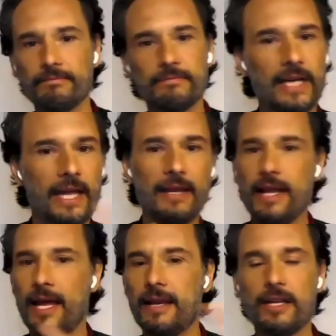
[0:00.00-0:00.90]

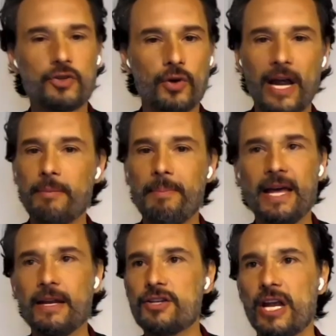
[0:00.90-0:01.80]
and trying to
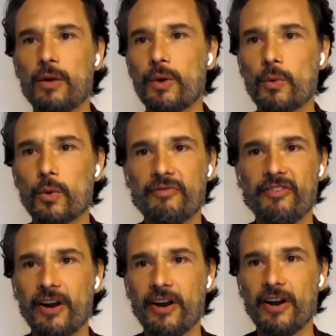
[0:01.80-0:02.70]
manage. And we were
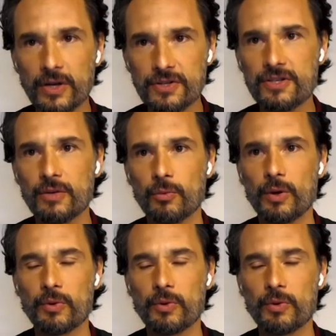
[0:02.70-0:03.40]
very focused.